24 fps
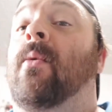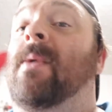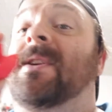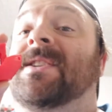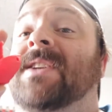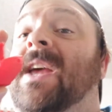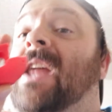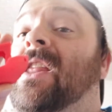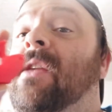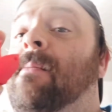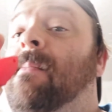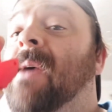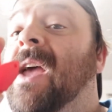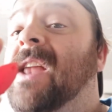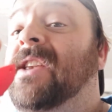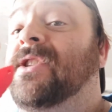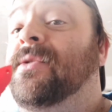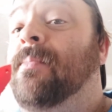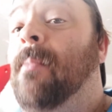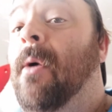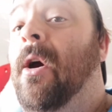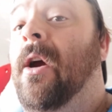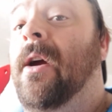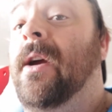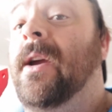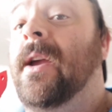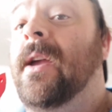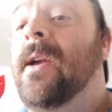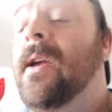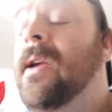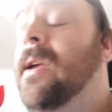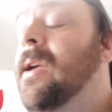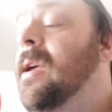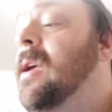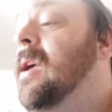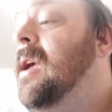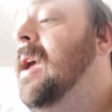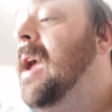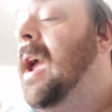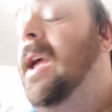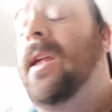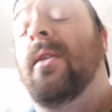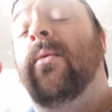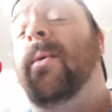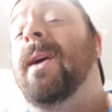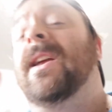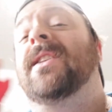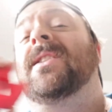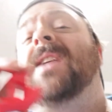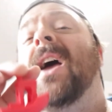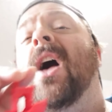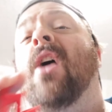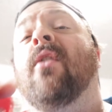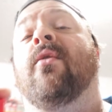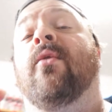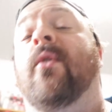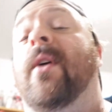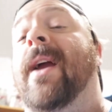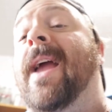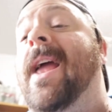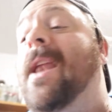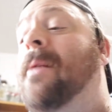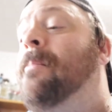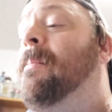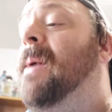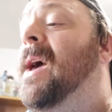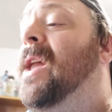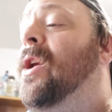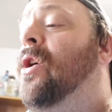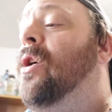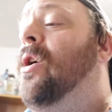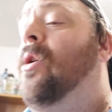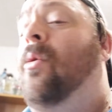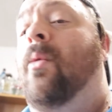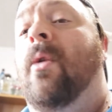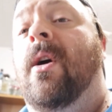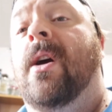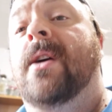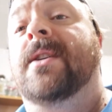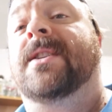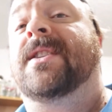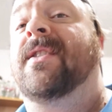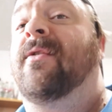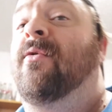We set the benchmark, and then we can tell if we're getting better or worse,